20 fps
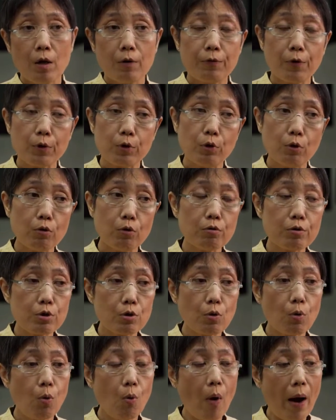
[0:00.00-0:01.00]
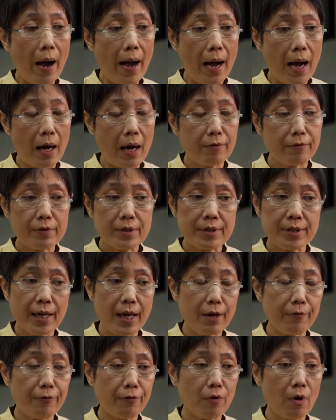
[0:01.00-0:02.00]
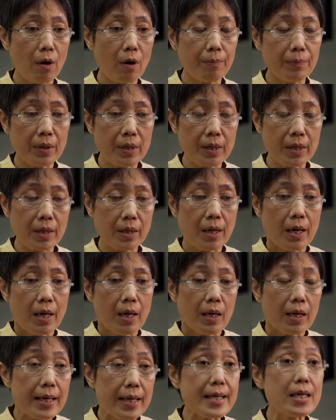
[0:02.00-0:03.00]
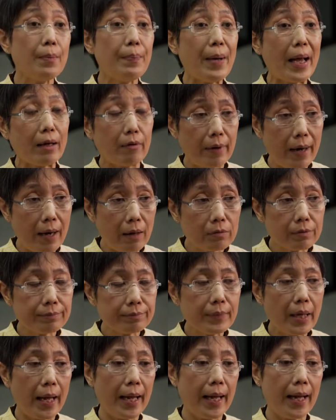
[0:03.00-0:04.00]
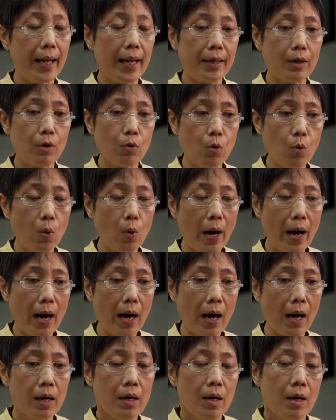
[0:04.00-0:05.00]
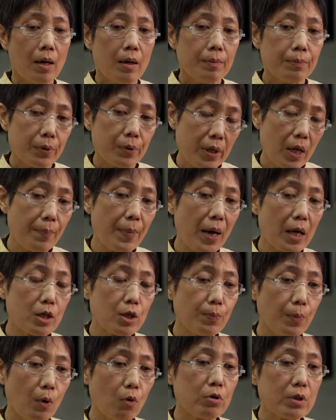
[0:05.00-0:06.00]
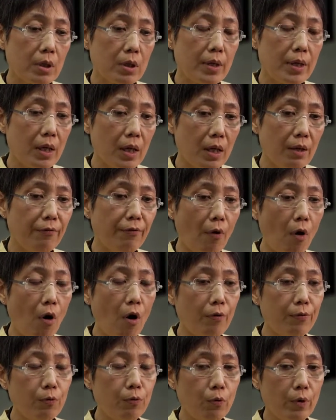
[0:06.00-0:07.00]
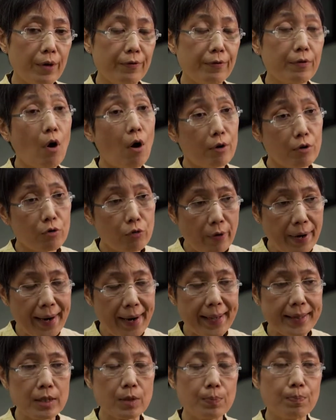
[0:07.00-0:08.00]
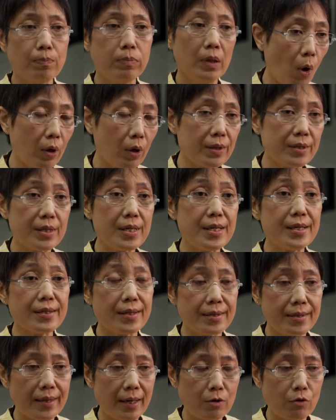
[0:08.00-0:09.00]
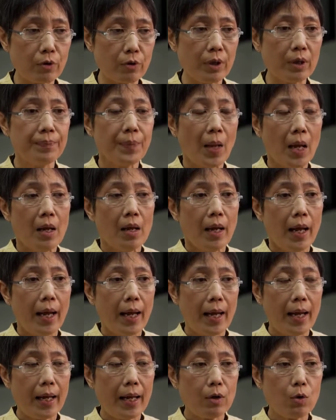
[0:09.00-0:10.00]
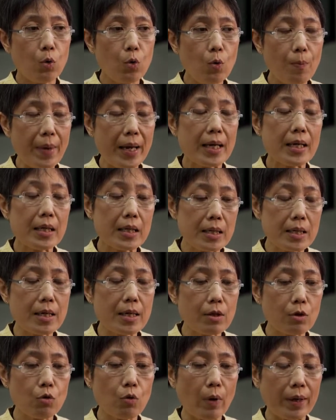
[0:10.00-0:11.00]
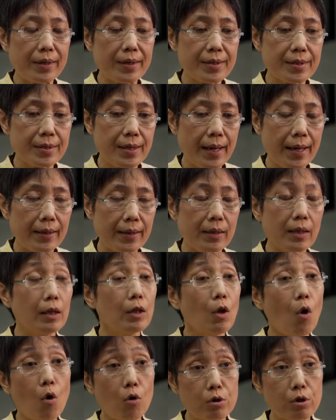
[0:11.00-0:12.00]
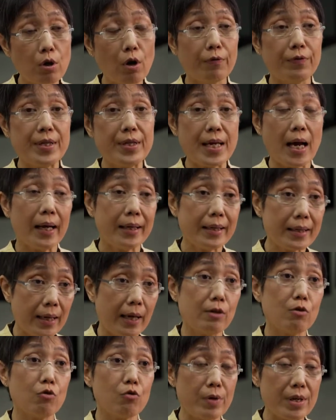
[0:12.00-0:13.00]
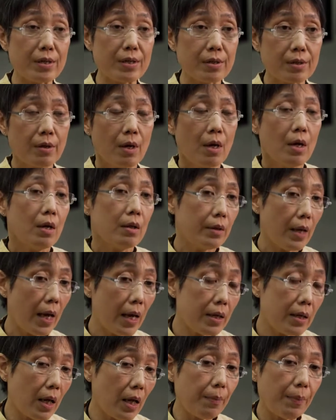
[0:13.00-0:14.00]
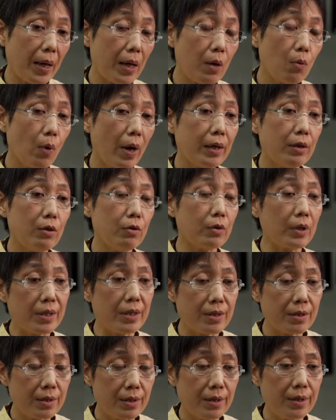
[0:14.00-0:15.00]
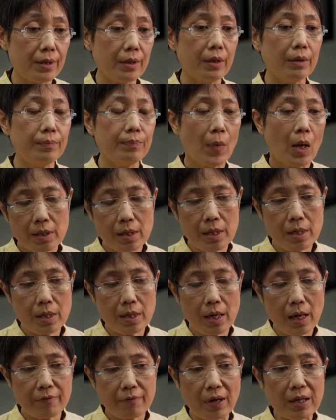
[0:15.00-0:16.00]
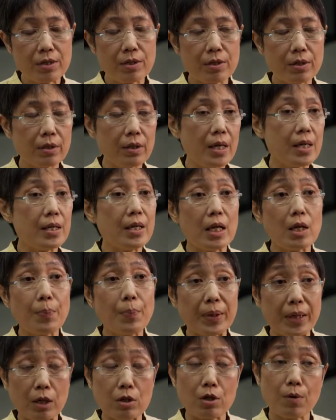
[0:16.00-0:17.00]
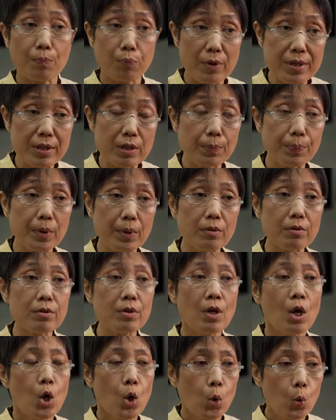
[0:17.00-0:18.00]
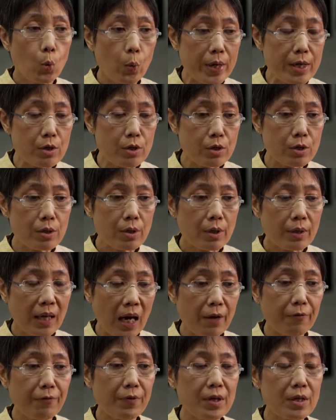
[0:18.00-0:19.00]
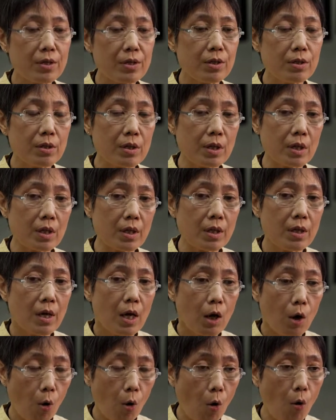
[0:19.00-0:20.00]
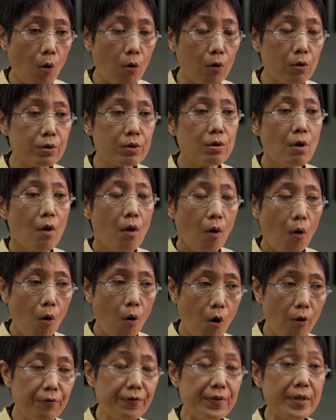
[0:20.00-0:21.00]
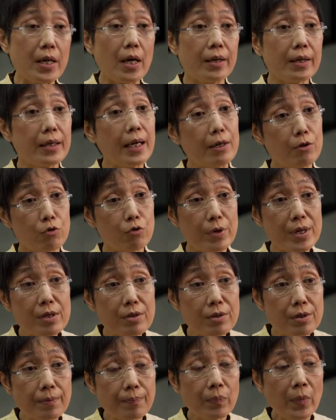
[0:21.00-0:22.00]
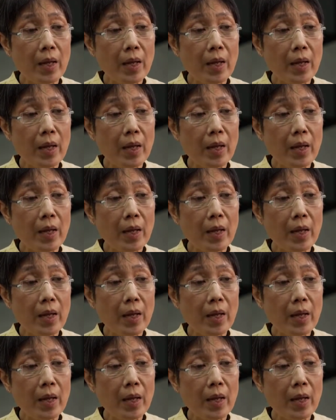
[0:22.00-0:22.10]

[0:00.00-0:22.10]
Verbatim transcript: For those who are, say, from the legal background and who are pretty much mostly involved with contracts, policies, etc., and who may need to understand the laws of the other countries, then they may want to consider the Advanced in Data Protection Principles, which covers the laws of the other countries